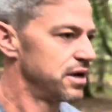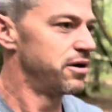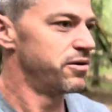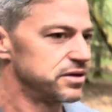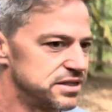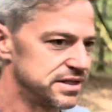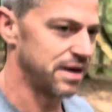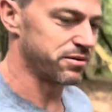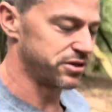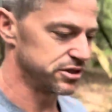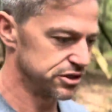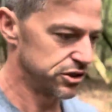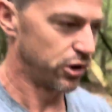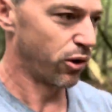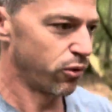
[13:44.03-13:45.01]
which is
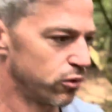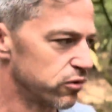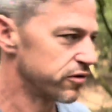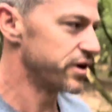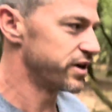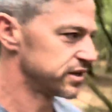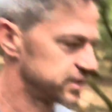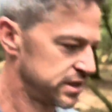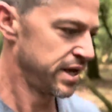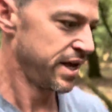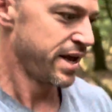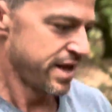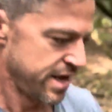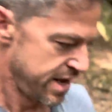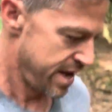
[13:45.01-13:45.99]
absolutely glorious
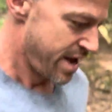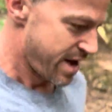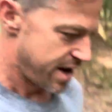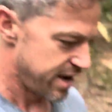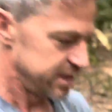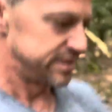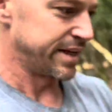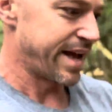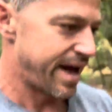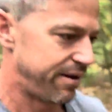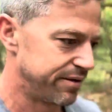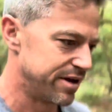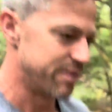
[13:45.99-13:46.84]
uh, to get out and